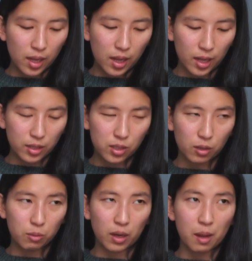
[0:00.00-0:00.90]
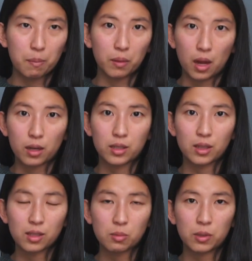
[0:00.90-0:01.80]
And so when I
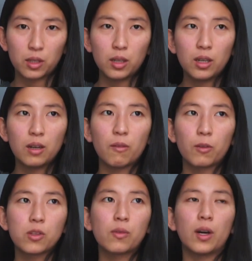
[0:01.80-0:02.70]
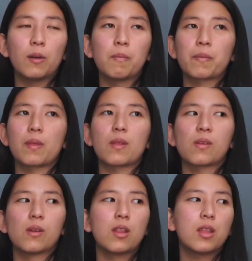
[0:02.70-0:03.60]
blocked the sweater, first of all,
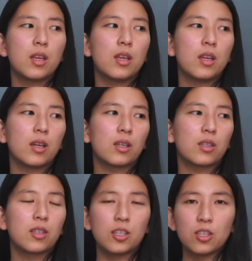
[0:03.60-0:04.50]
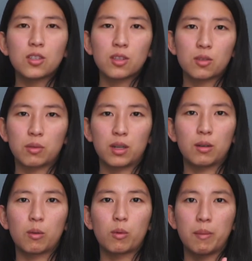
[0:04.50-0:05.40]
the stitches in the
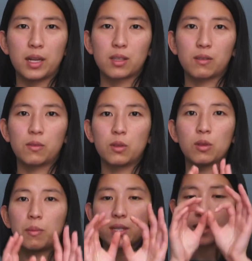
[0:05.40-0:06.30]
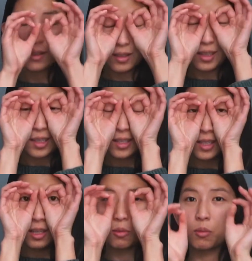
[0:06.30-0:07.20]
sweater were massive. You could basically like
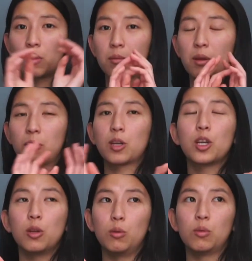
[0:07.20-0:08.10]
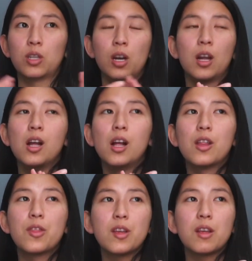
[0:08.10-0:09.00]
see through them. They were huge.
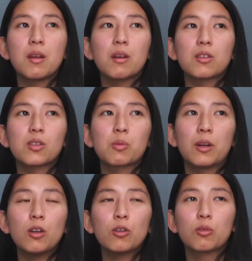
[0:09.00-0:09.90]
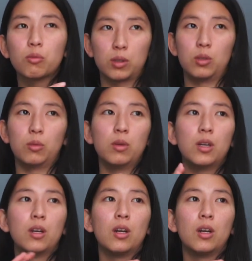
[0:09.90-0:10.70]
The sweater grew.